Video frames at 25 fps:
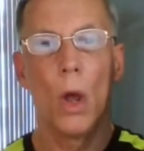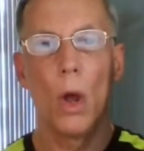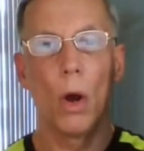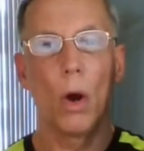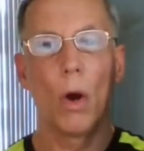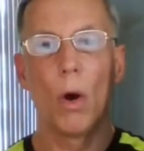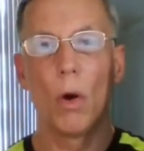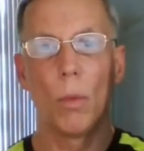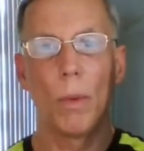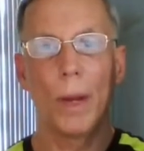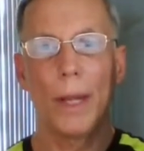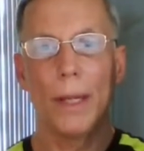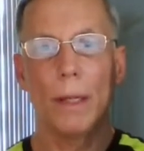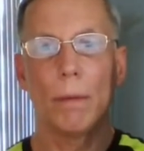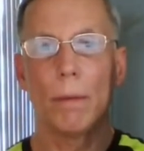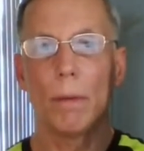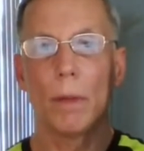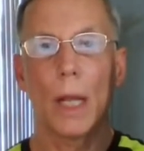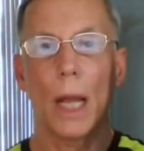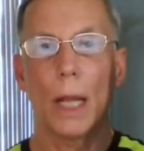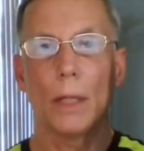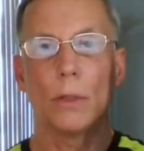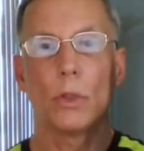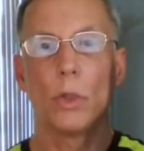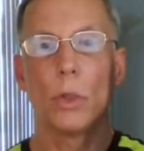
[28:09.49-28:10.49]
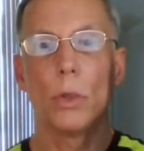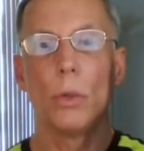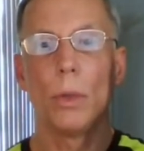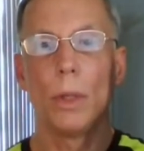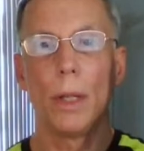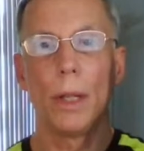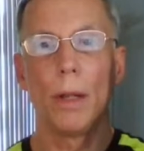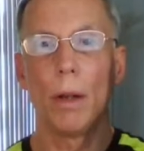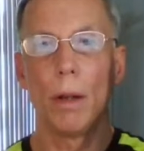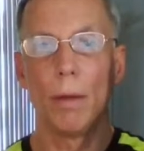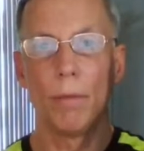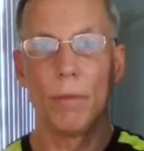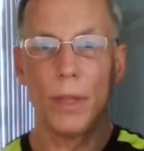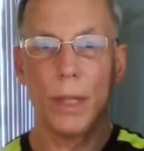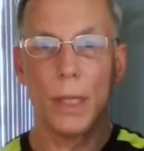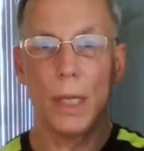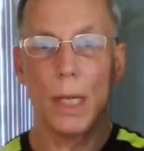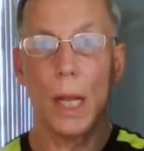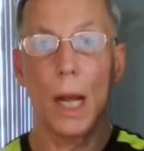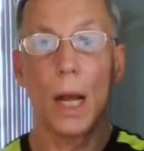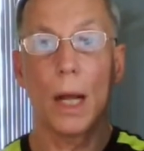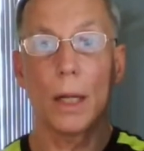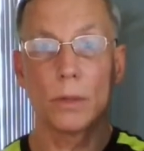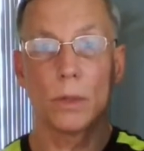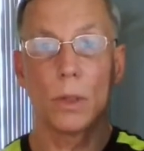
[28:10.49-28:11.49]
oh, wait, you got too little of
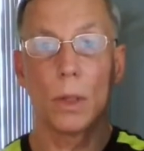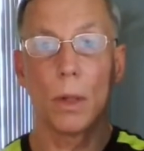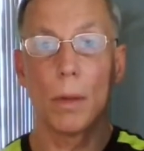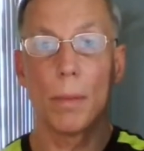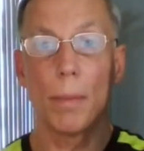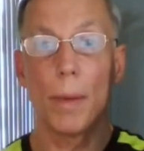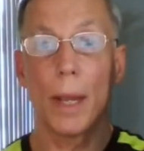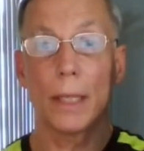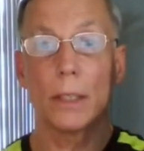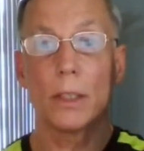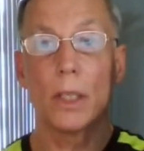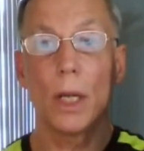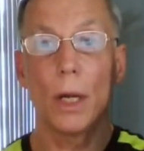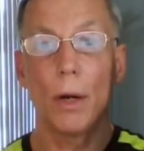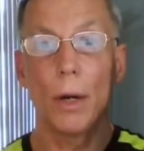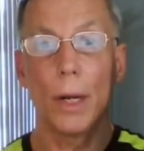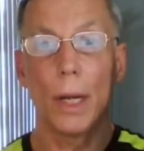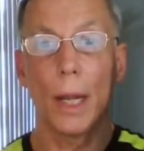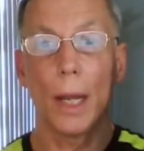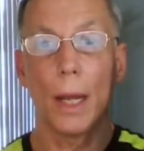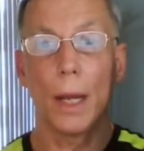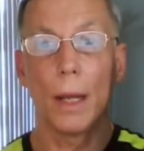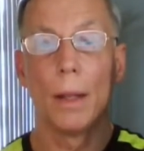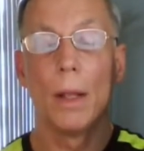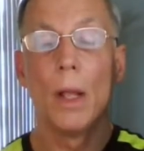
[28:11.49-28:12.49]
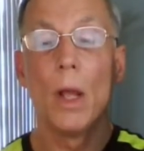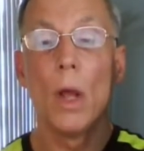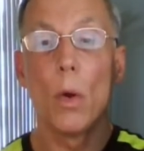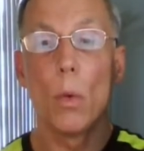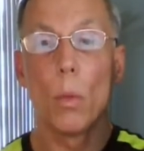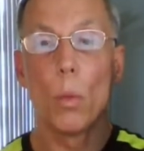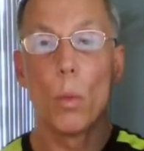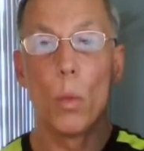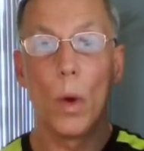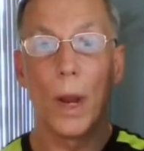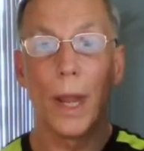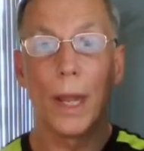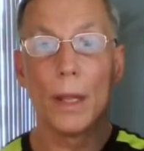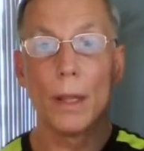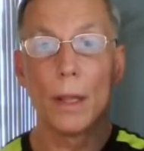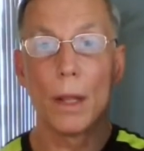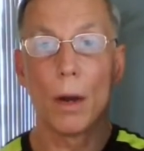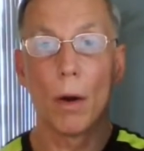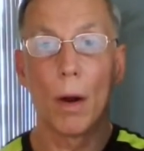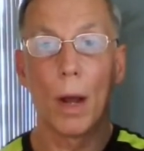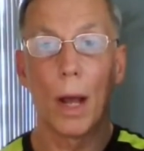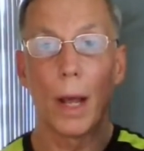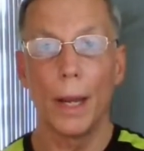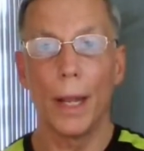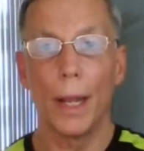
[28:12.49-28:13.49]
the oxalobacteria when
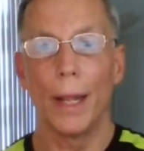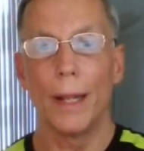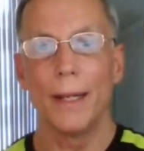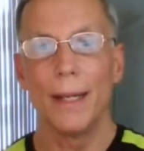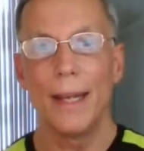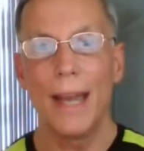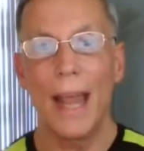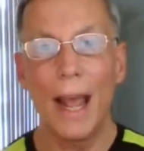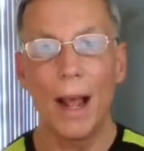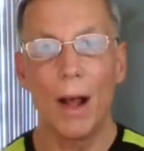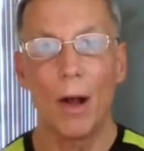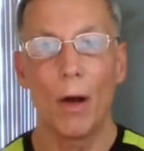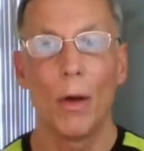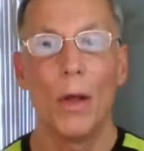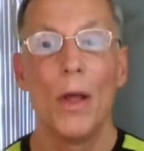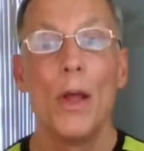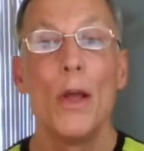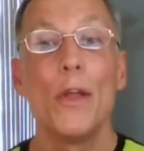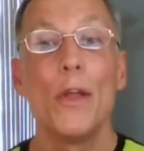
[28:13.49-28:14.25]
they're on it. Now,